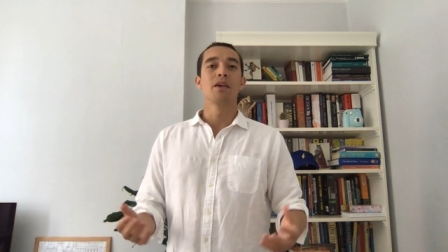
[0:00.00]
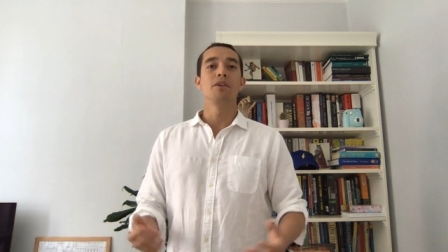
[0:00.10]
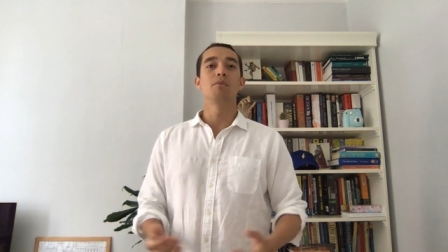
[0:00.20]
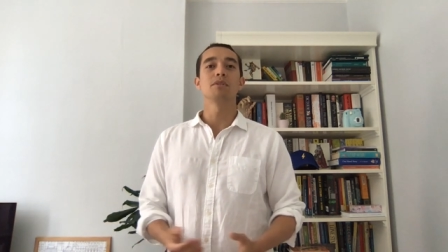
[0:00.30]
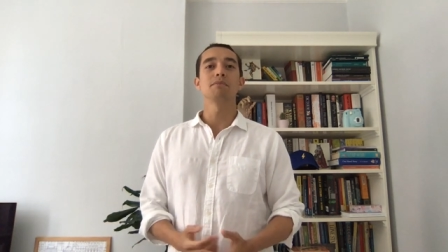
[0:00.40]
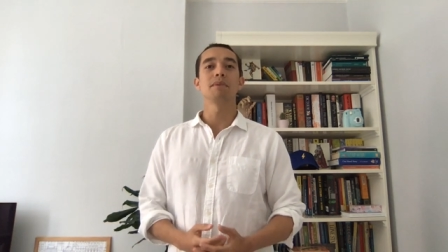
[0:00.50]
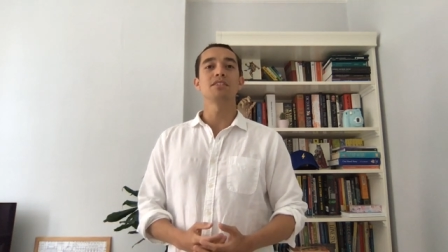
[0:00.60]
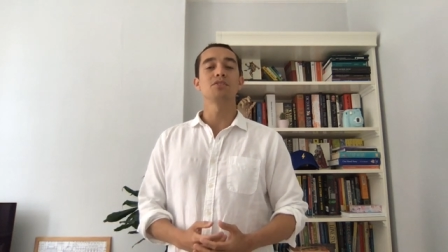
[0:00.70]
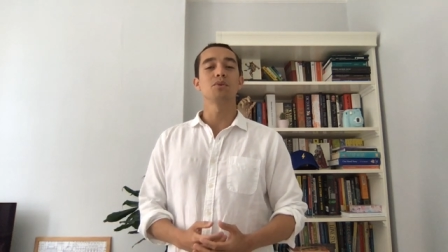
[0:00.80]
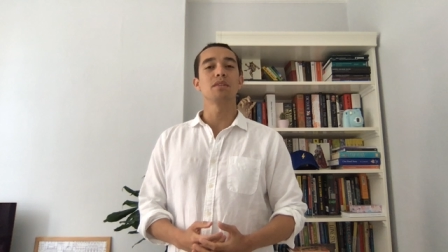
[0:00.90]
You want to make
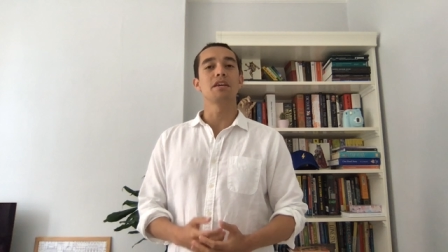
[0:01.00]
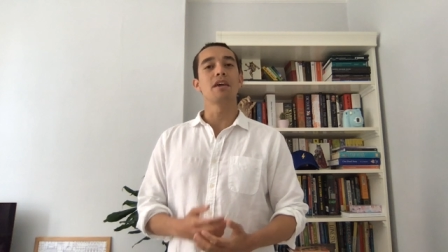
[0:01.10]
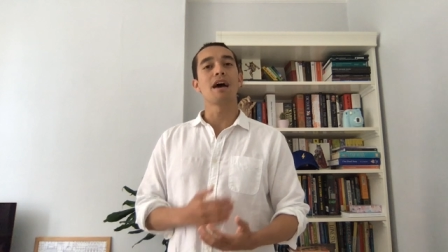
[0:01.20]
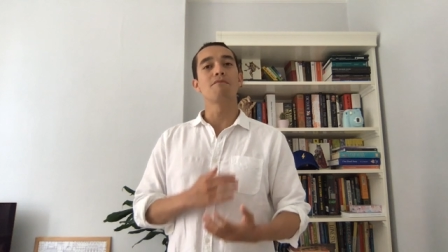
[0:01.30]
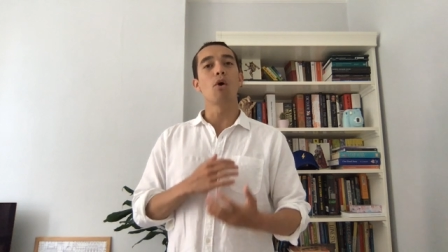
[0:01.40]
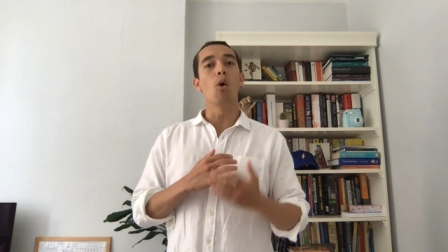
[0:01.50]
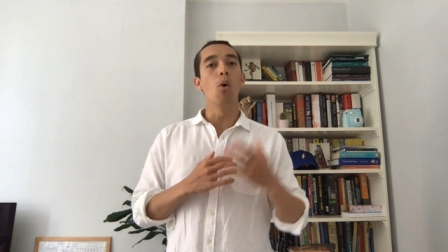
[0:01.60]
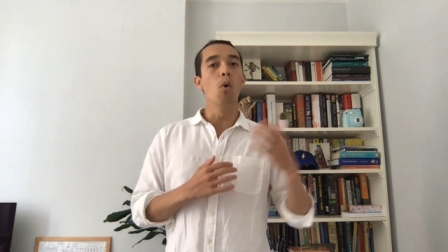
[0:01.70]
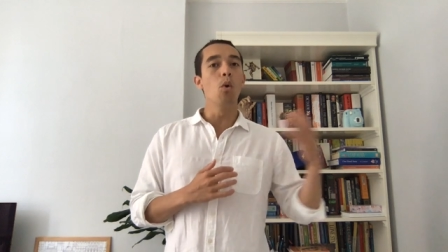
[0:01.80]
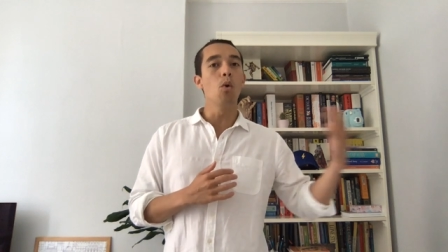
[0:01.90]
sure that you have
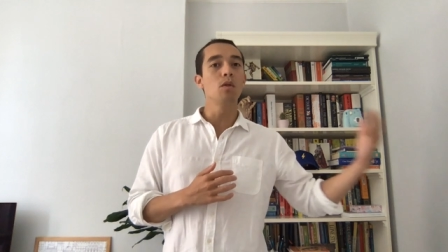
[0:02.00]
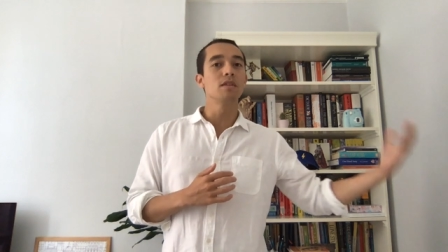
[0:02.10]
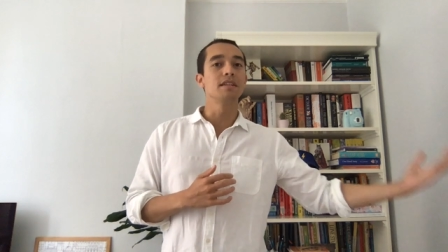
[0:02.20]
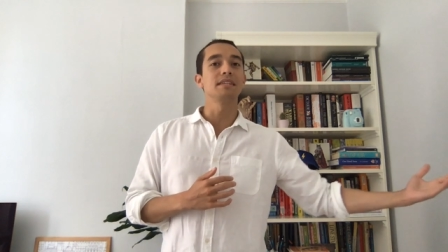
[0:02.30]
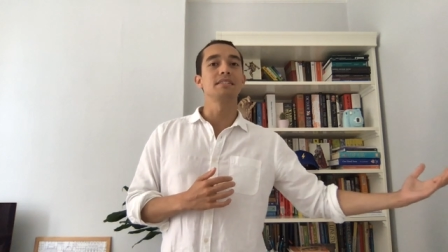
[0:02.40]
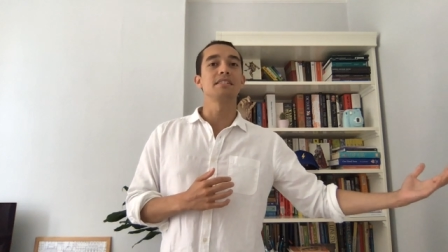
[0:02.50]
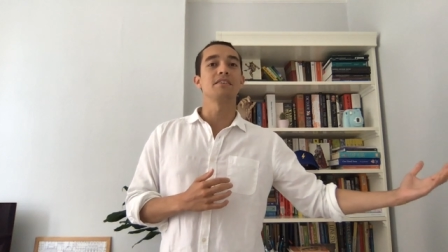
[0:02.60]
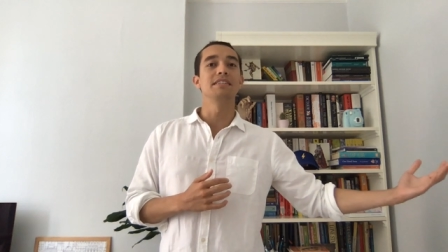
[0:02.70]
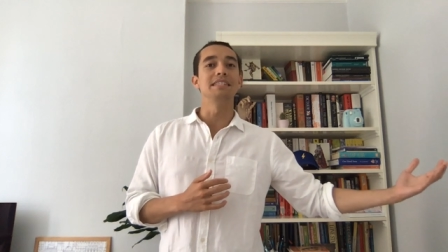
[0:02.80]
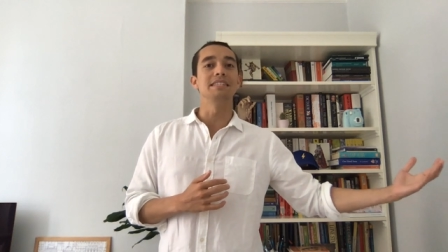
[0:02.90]
all the
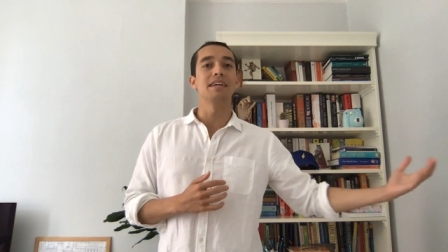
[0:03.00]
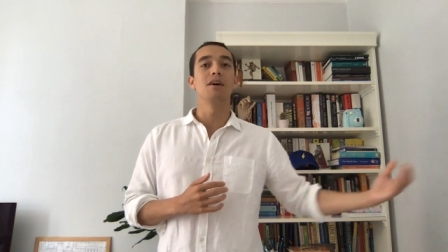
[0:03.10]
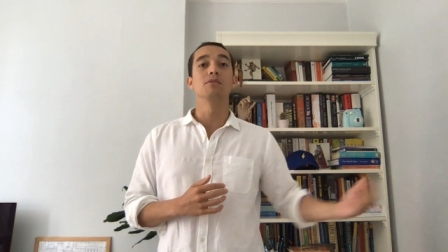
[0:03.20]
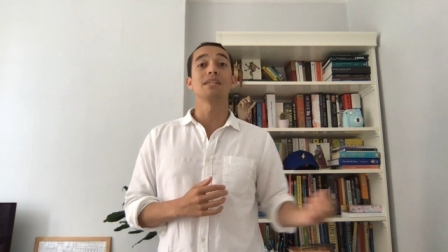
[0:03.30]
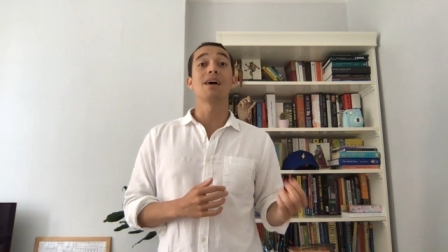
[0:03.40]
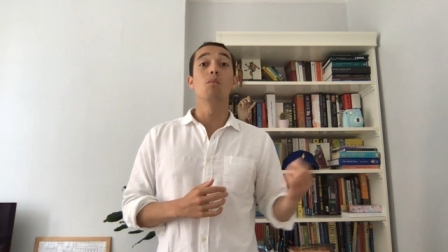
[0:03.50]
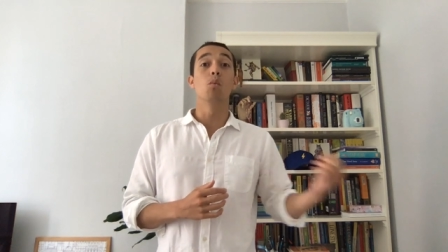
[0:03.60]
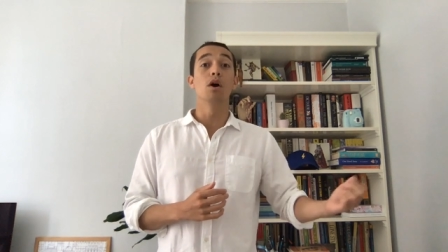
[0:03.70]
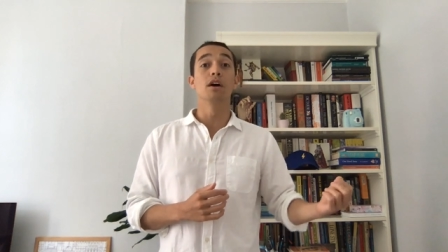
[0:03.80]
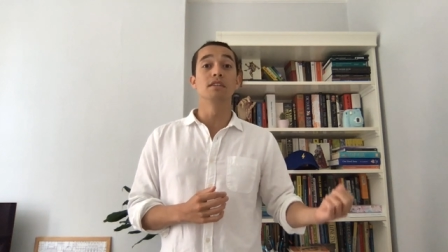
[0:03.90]
necessary details and
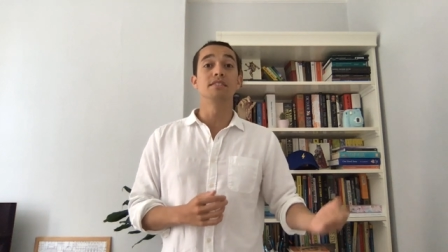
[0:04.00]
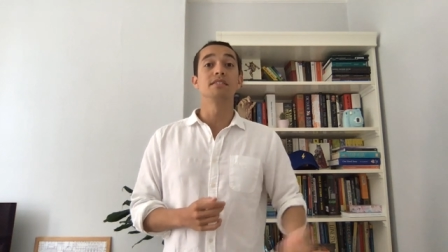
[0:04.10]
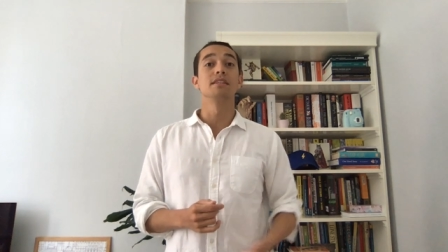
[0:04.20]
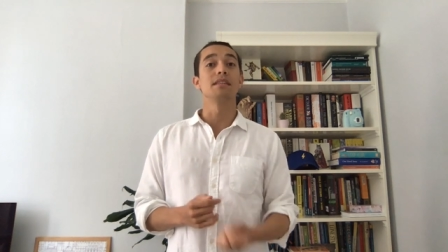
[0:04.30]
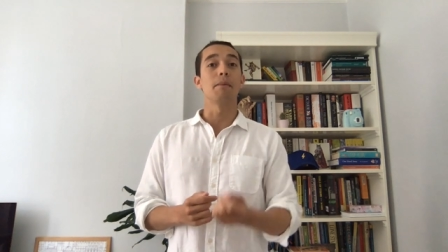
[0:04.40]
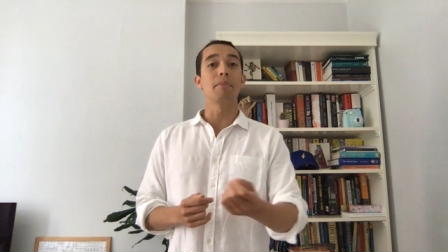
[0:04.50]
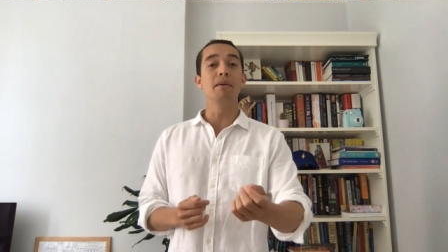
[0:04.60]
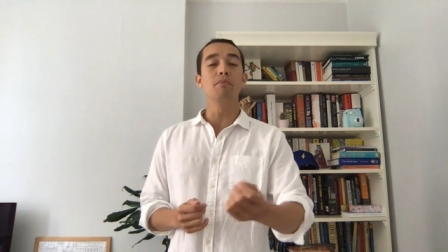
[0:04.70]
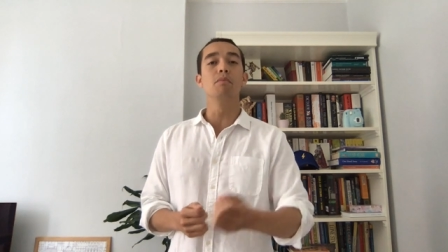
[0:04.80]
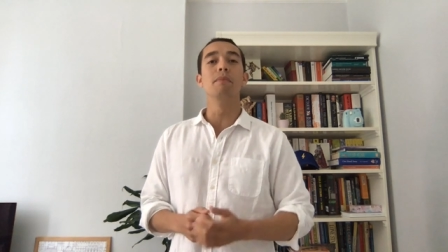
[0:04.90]
words that
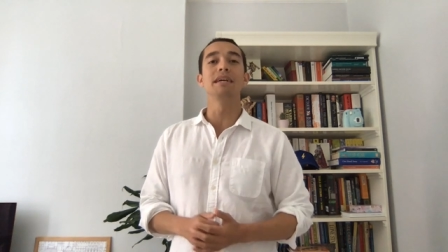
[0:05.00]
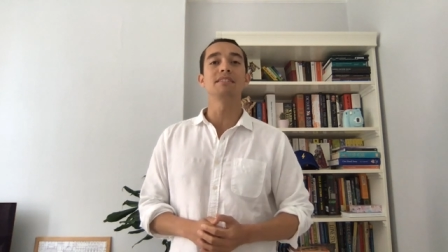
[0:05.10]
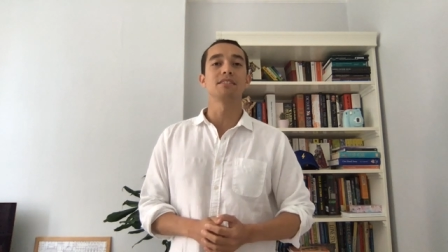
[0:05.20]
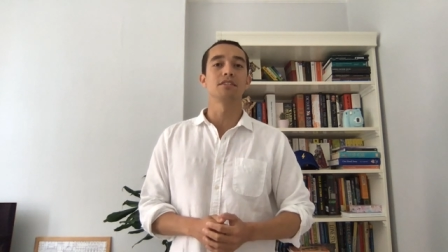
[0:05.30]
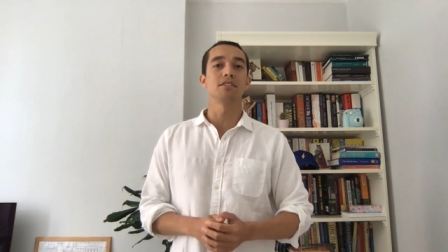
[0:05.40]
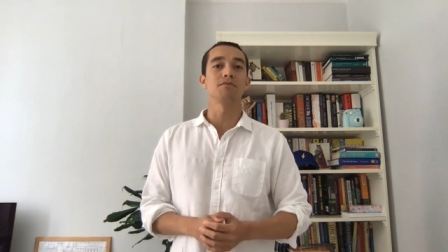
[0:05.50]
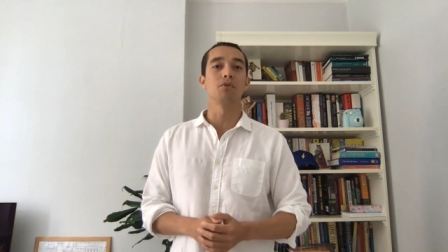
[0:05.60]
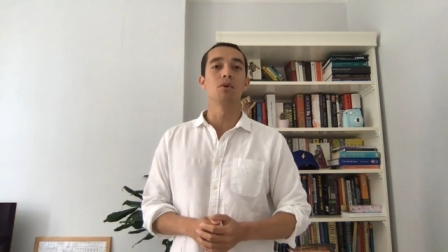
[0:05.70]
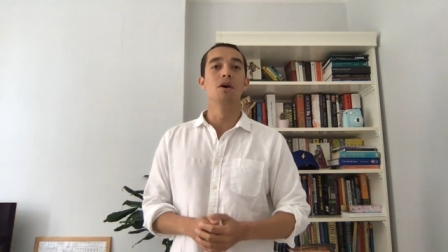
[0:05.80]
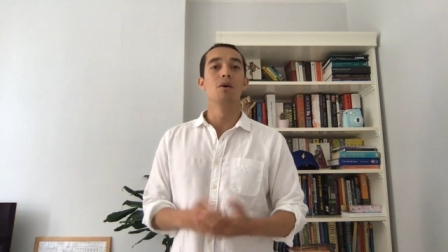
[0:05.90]
people may search
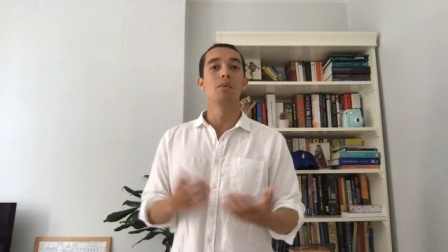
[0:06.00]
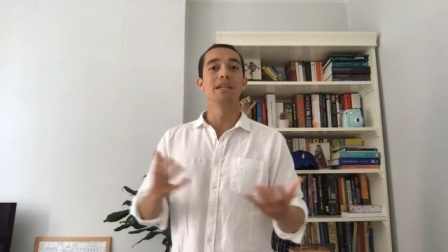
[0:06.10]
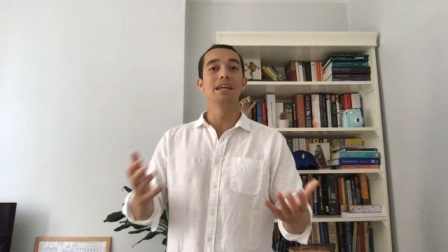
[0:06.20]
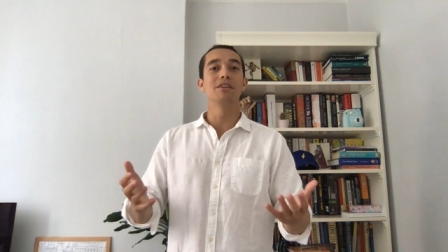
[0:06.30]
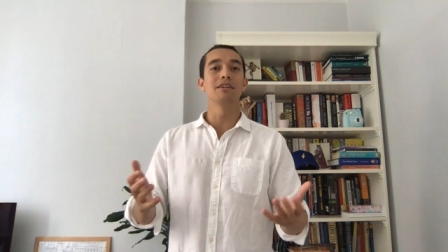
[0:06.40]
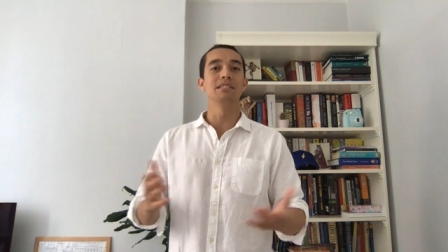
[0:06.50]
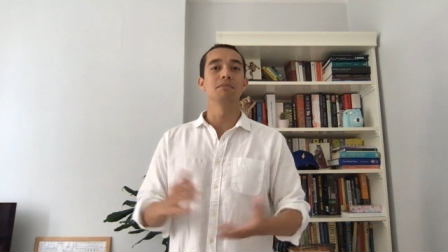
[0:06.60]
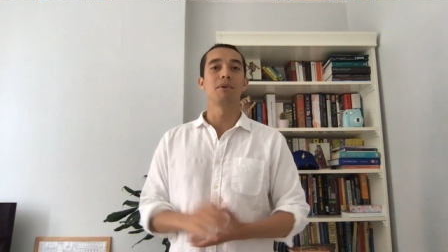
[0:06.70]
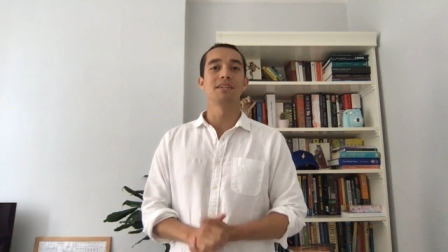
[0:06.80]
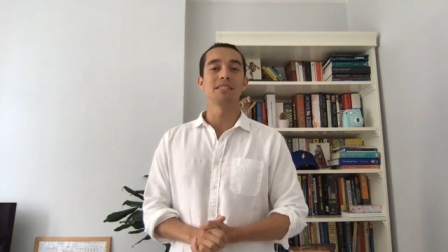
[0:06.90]
for when they're looking to
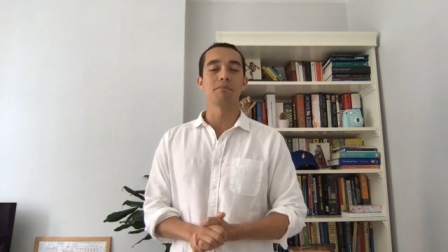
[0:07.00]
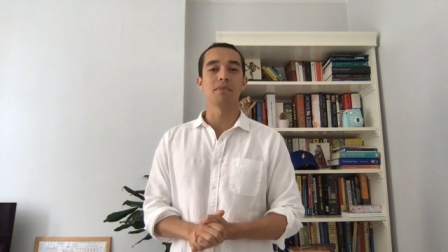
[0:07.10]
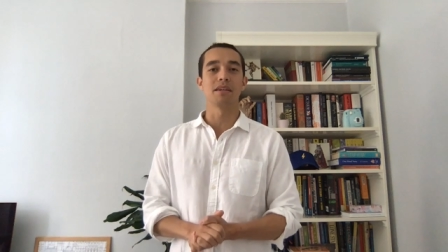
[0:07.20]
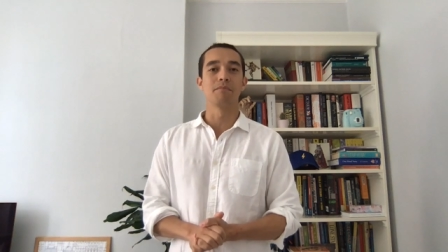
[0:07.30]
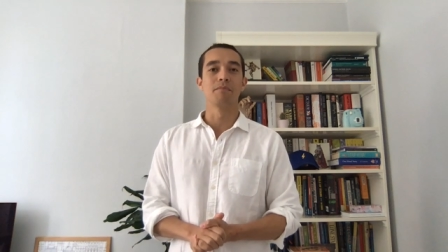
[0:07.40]
buy something.